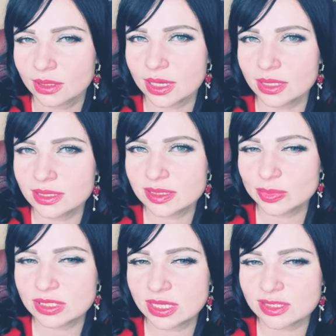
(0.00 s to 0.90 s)

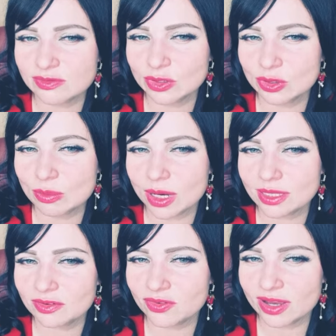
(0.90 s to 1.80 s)
Elizabeth says, we don't mind
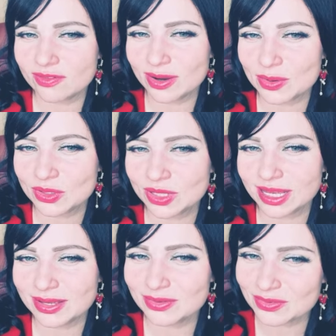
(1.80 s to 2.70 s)
a five-hour
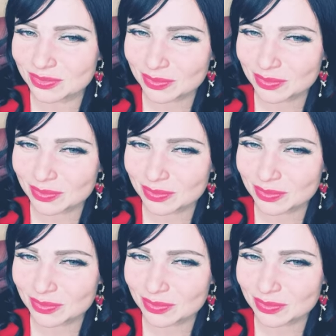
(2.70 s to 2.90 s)
live.